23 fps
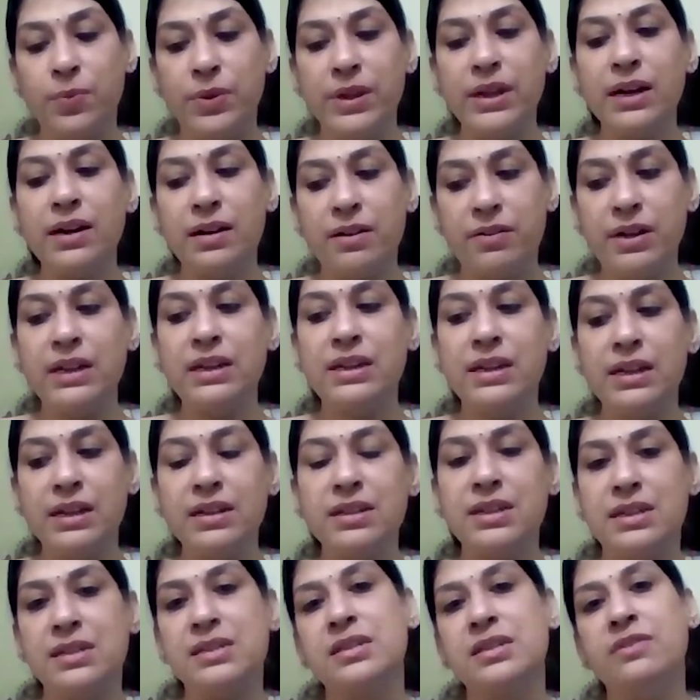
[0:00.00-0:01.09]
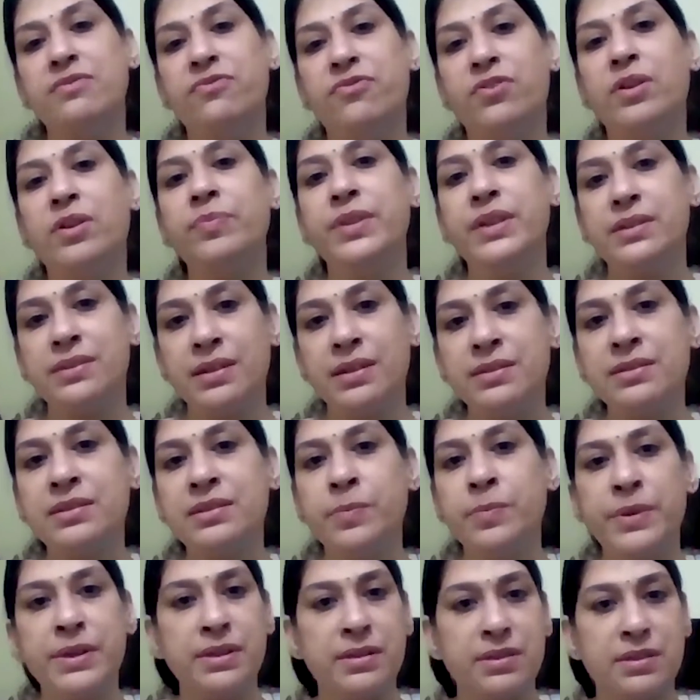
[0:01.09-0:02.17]
We are reading data from their
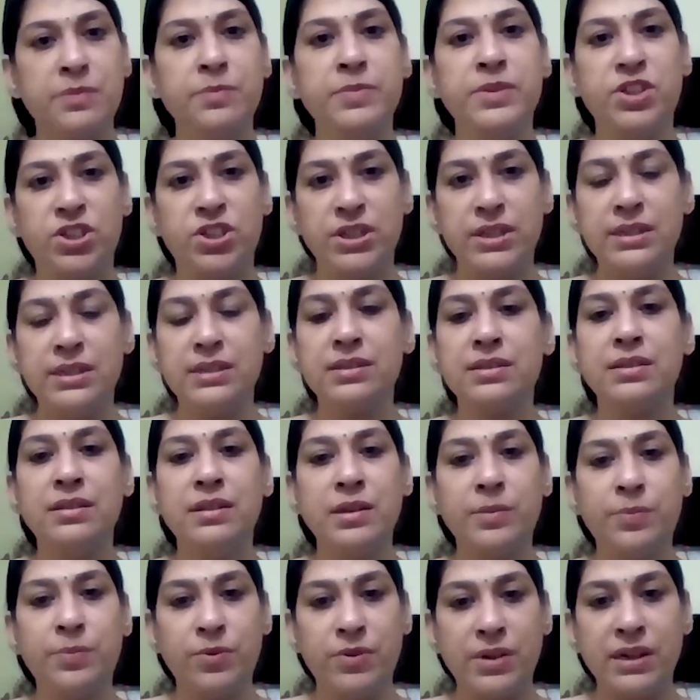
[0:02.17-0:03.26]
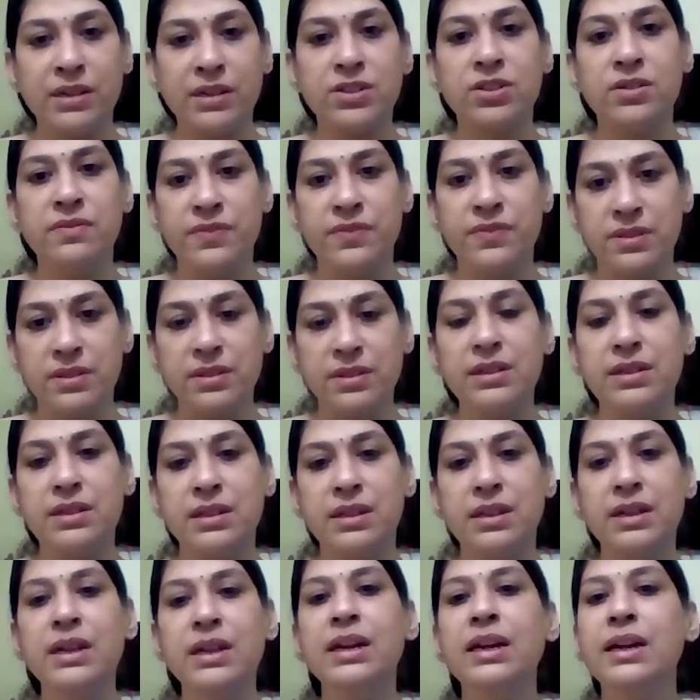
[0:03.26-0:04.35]
sensor-based machines in their production
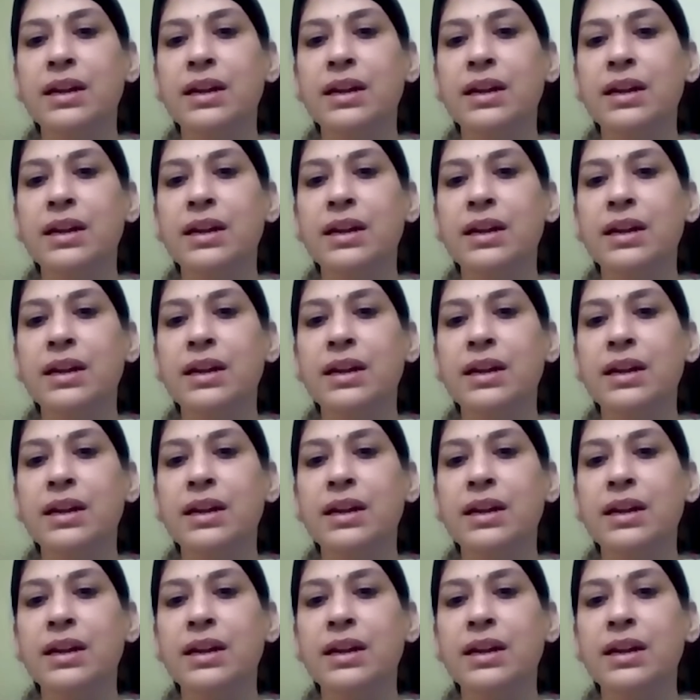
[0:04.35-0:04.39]
facility,